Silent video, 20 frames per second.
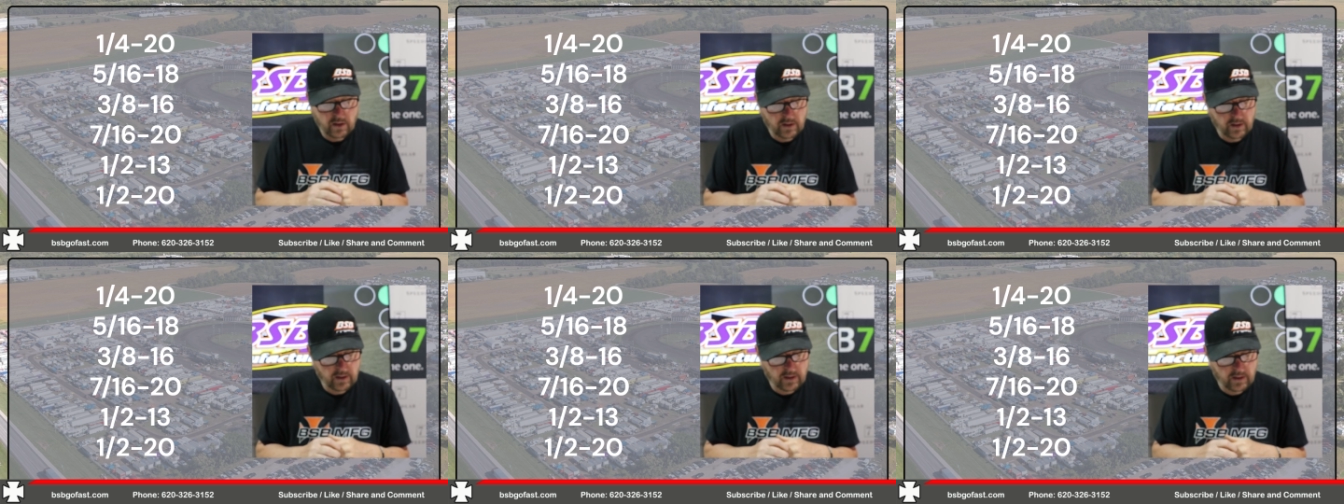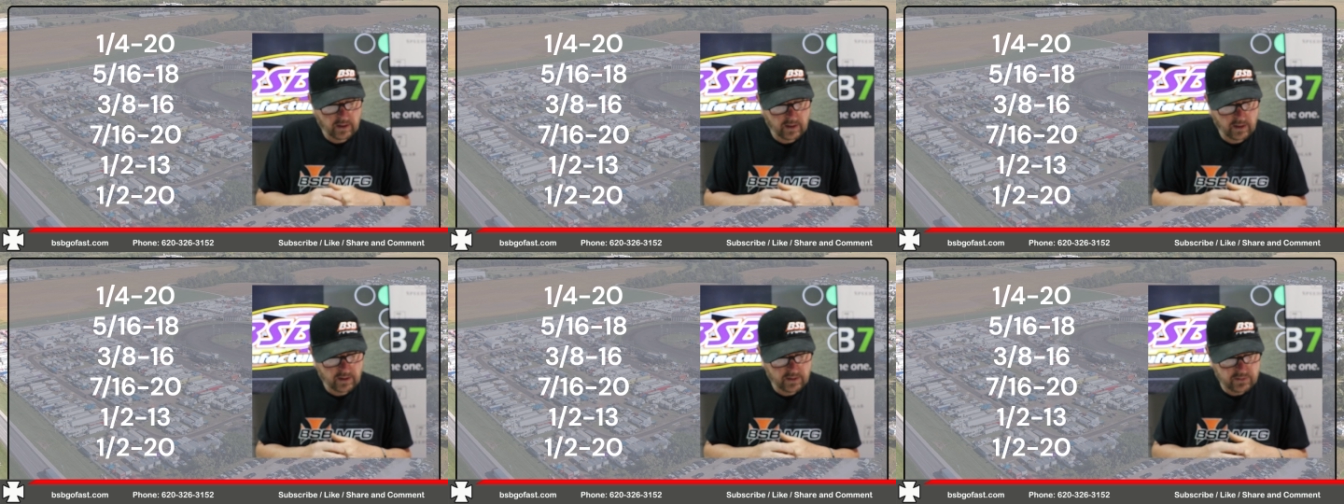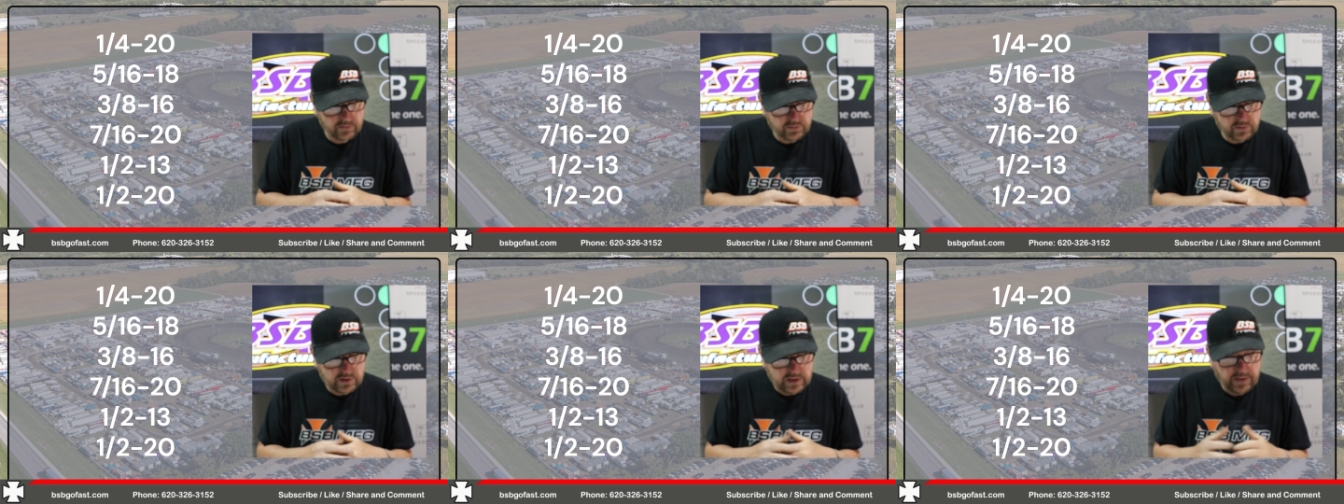
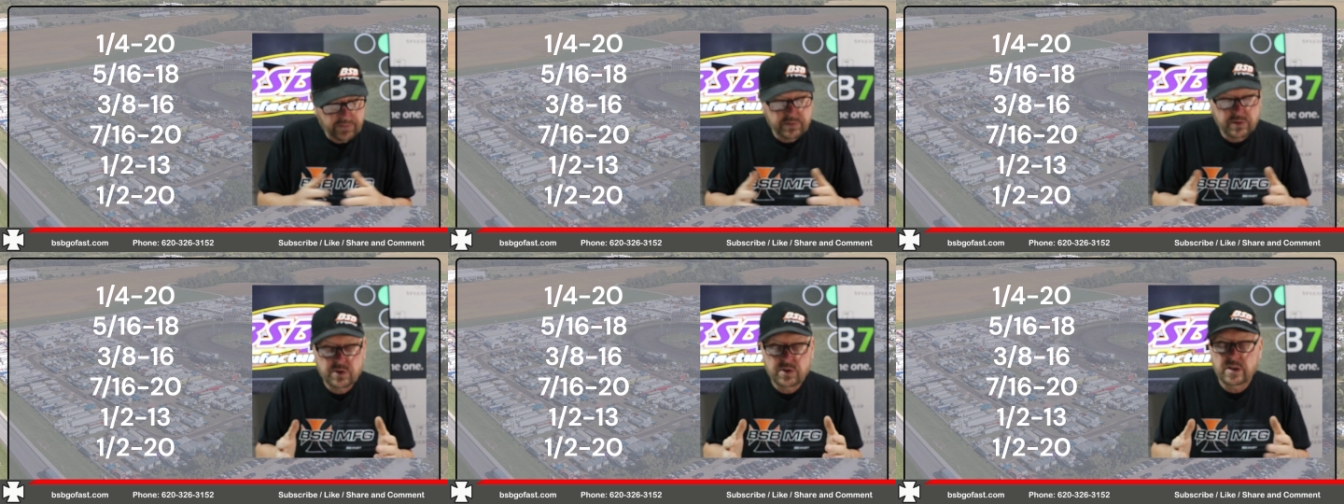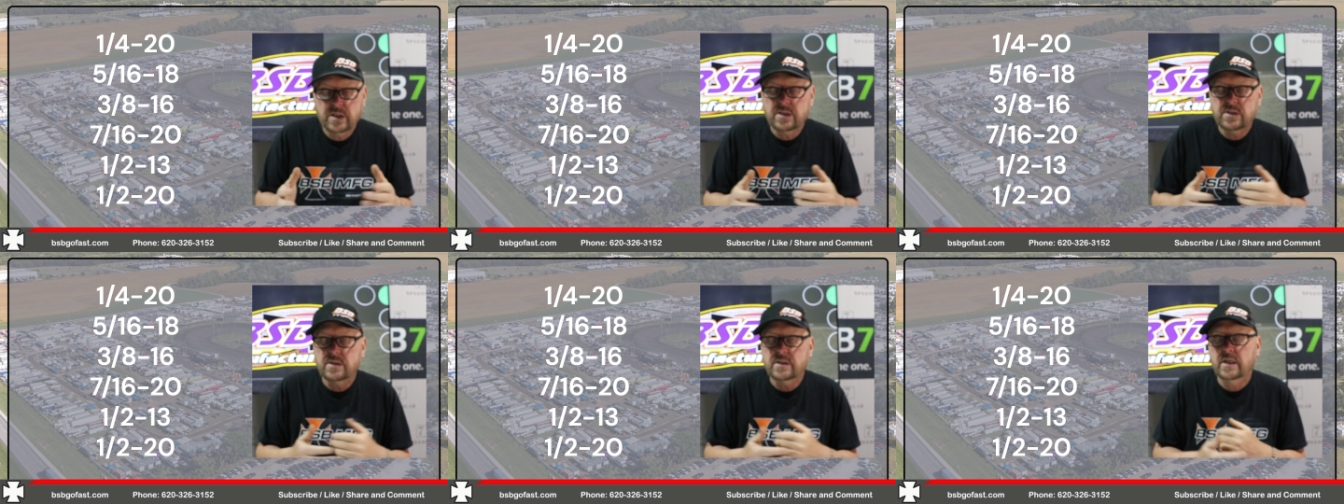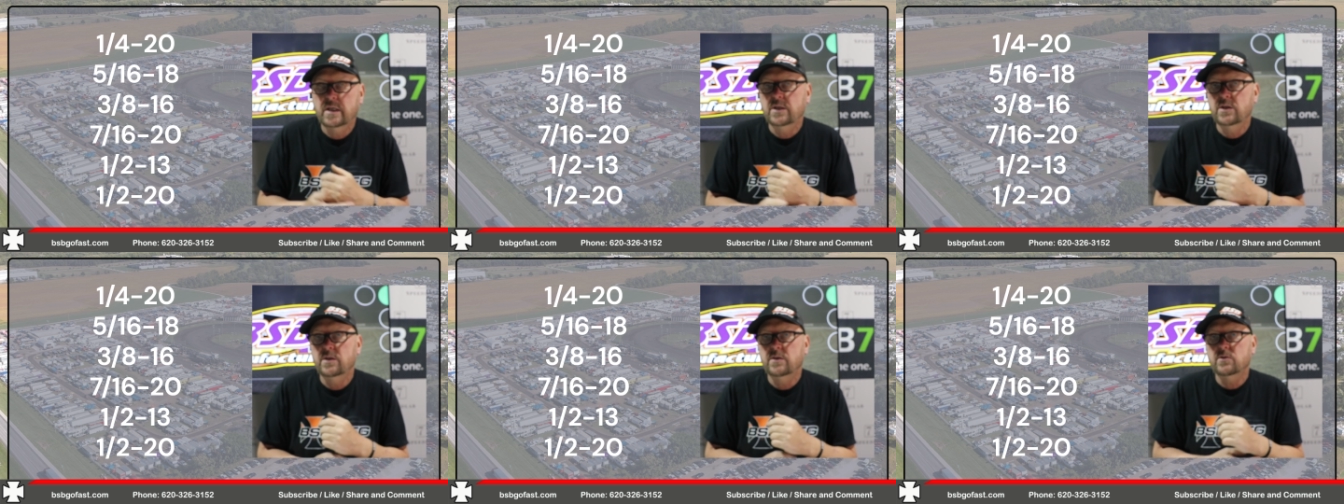Uh, 7
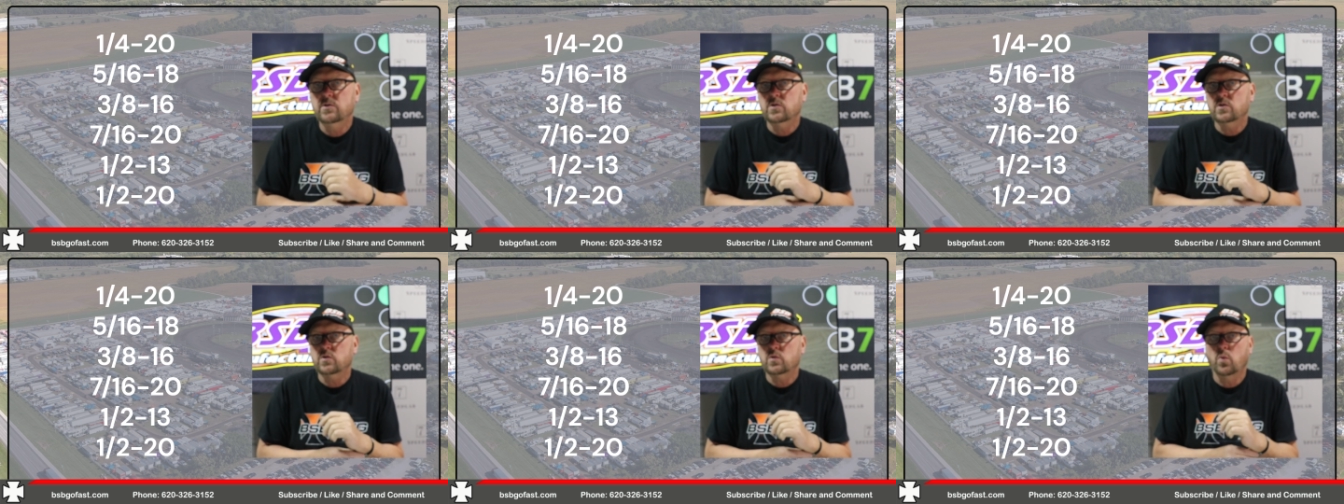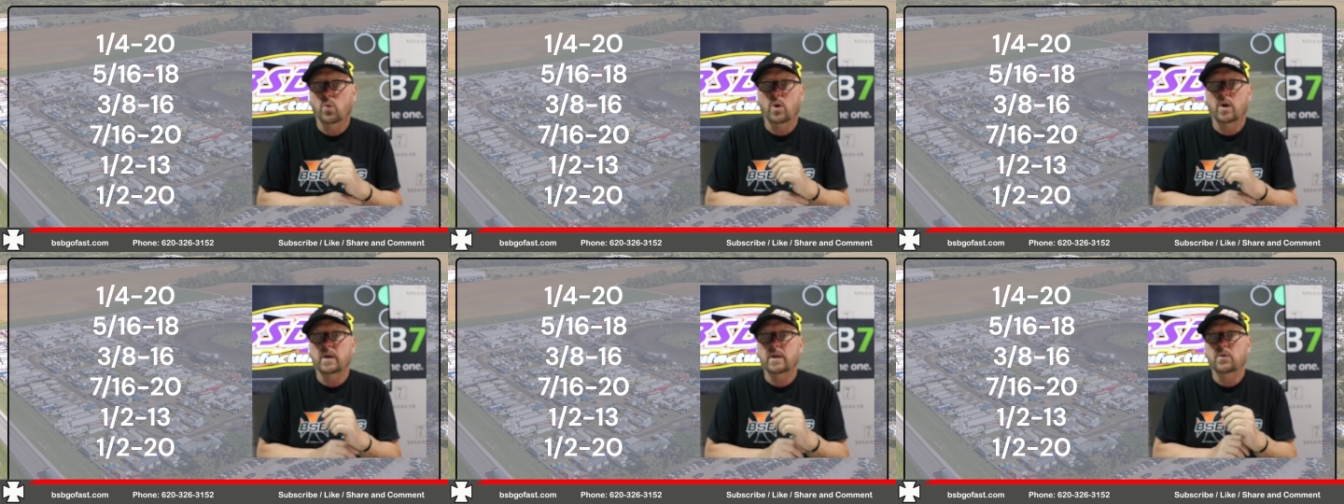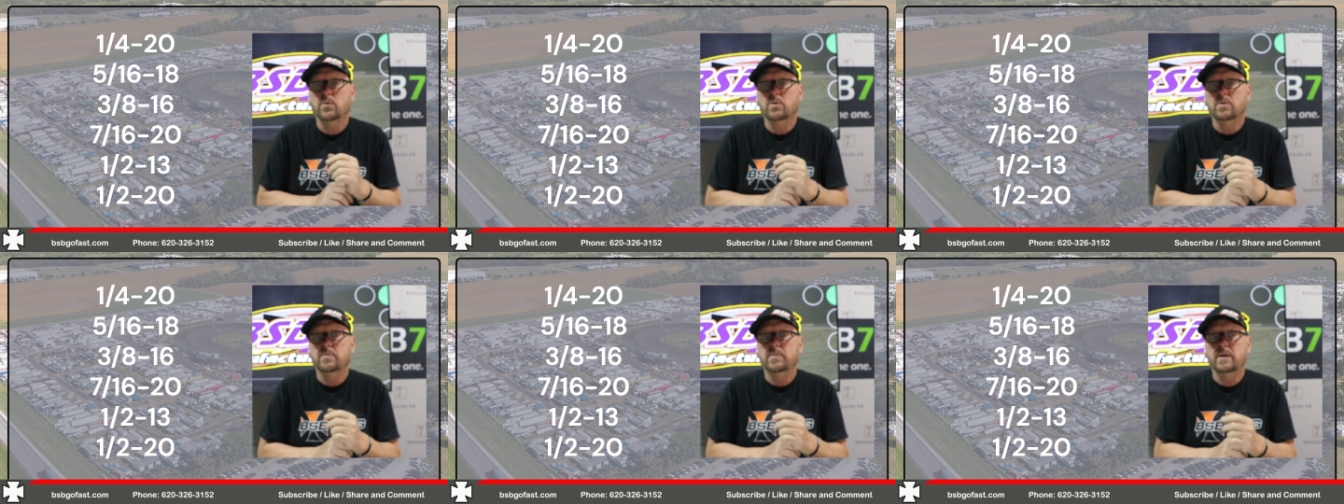16
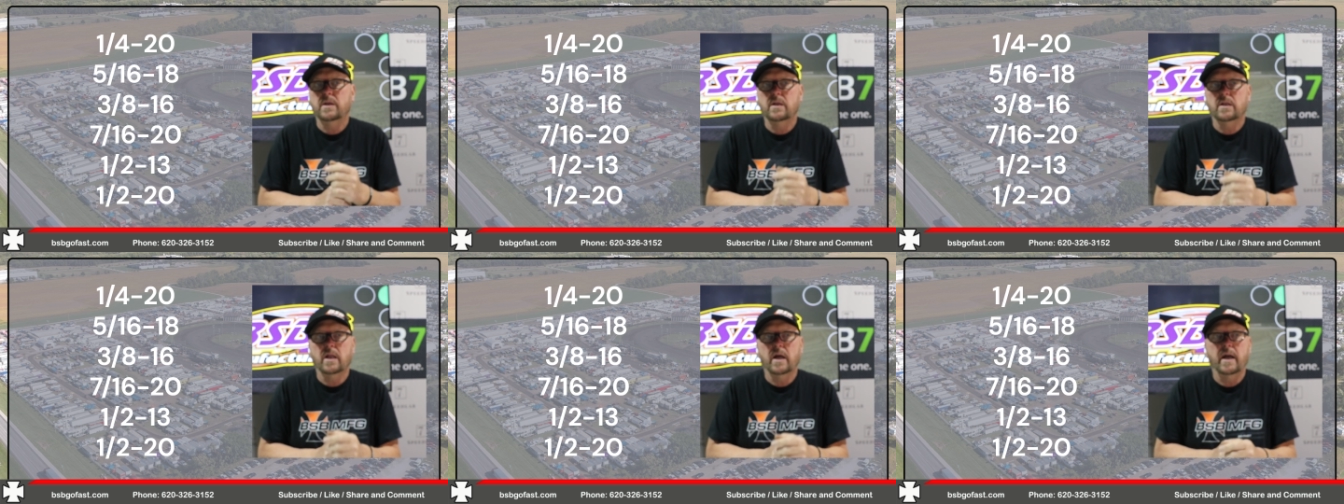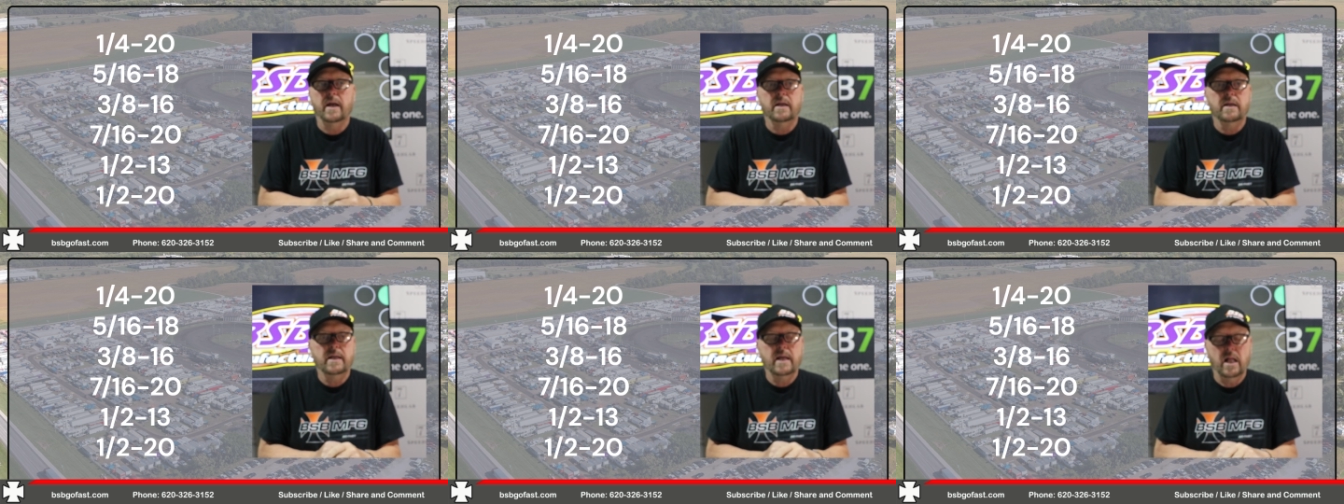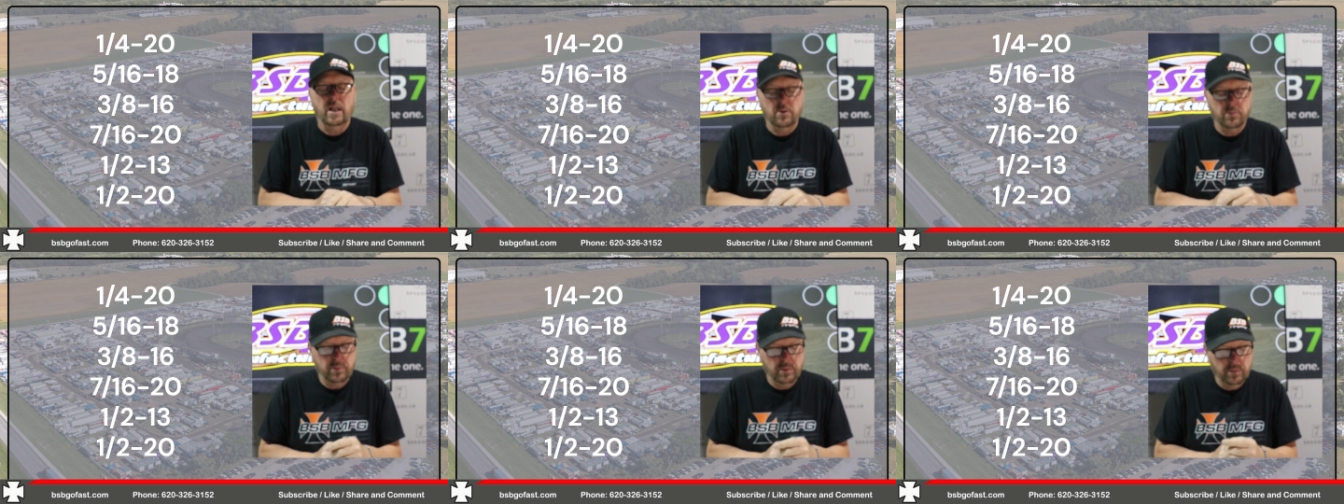20 would be like
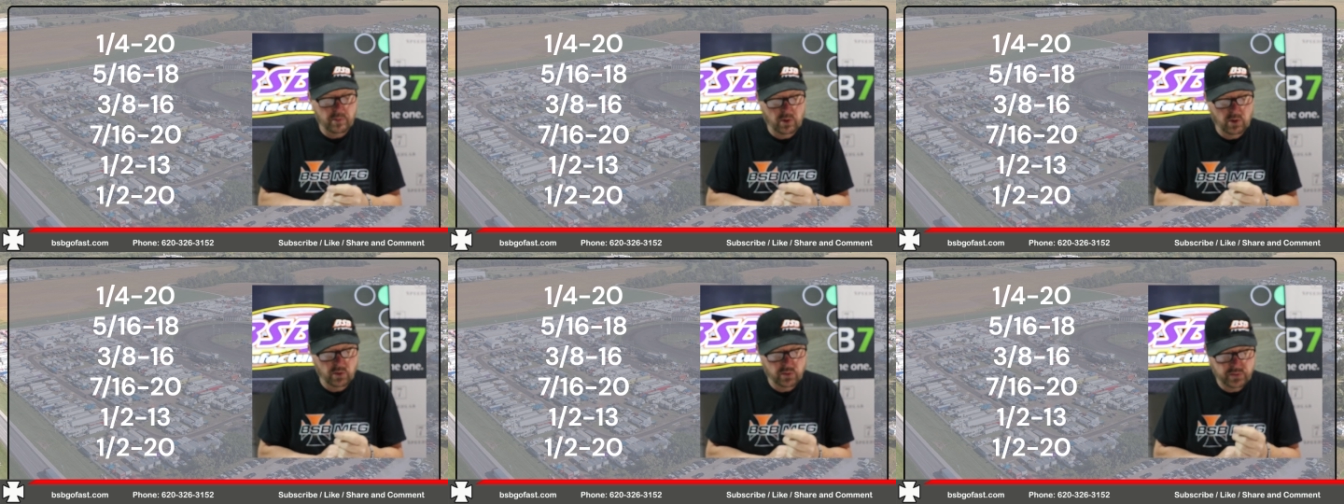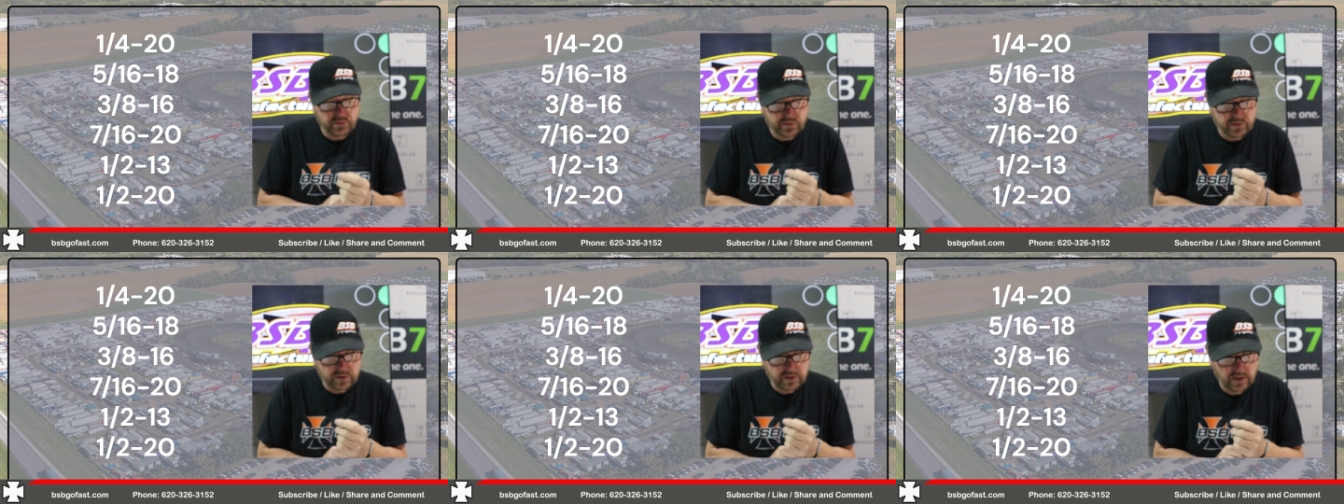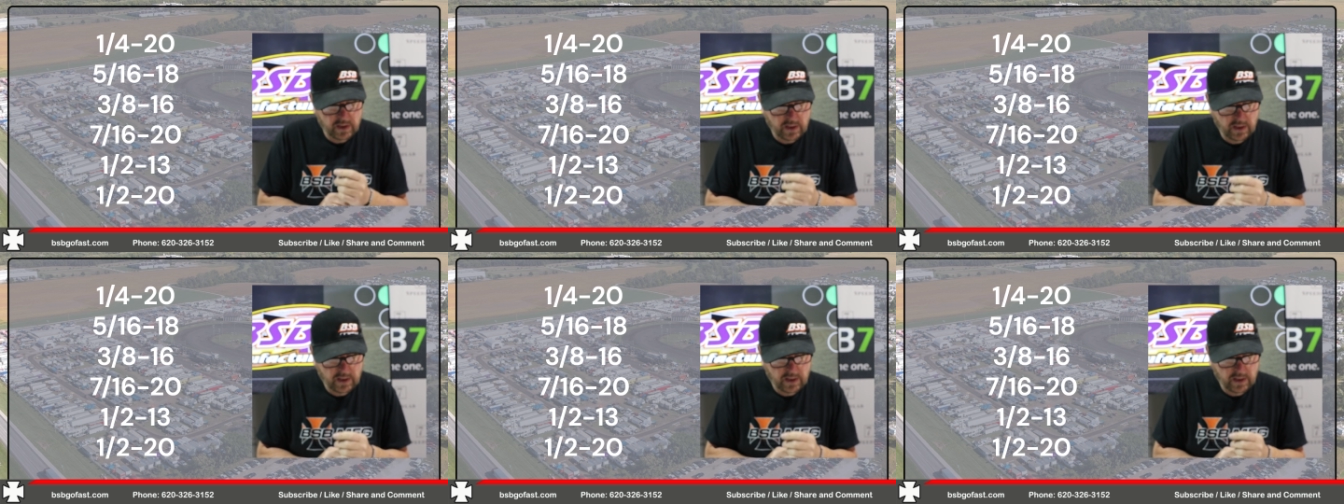caliper bolts.